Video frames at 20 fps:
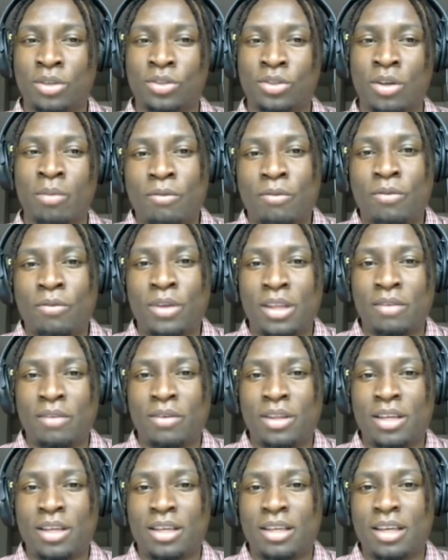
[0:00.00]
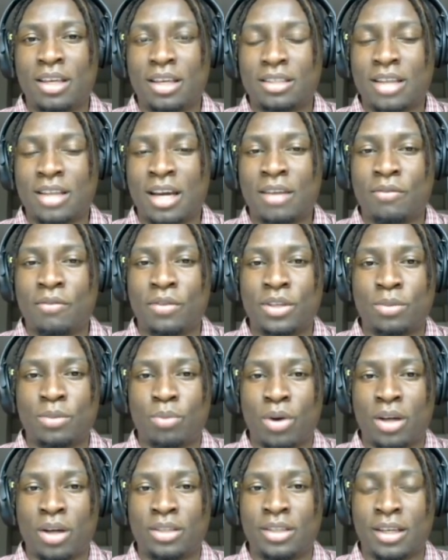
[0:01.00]
So I'm really excited for this
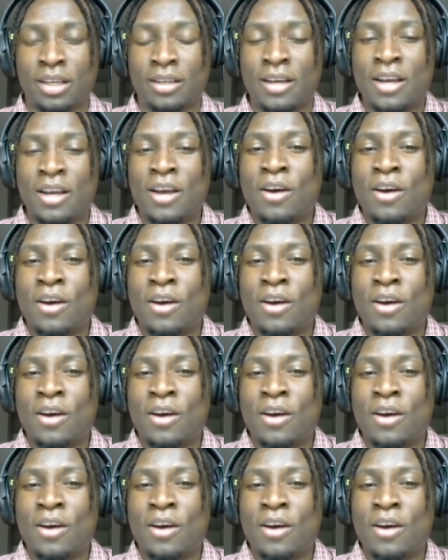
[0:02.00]
project.